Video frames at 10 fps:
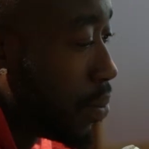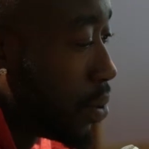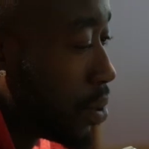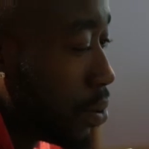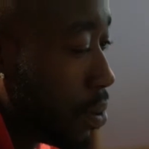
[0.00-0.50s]
I'm
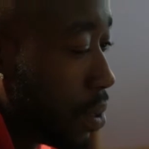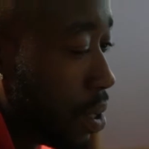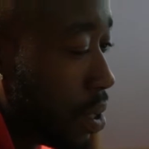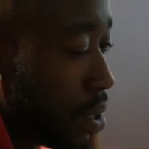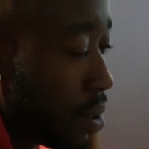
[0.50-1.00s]
on tour
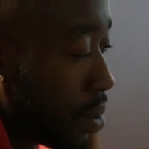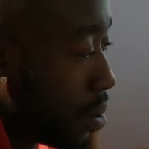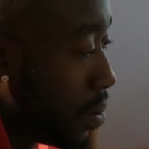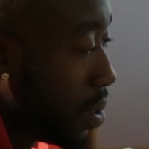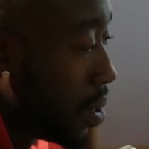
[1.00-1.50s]

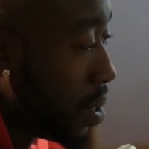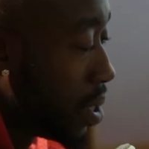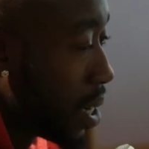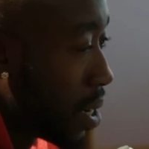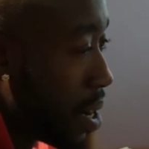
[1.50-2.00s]
with
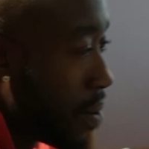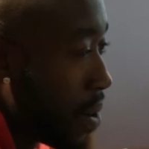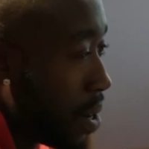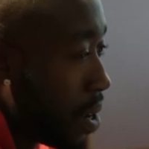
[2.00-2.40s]
Tech 9 right